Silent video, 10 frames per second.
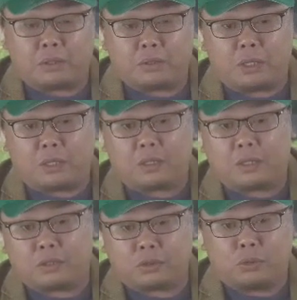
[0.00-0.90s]

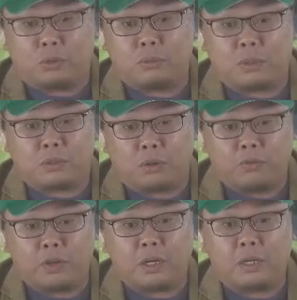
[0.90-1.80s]
the storm is
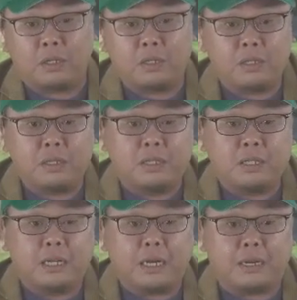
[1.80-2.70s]
over.
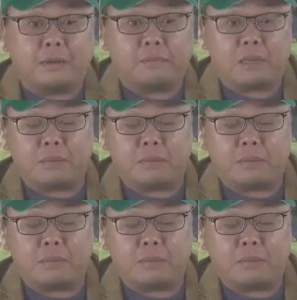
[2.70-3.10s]
Maybe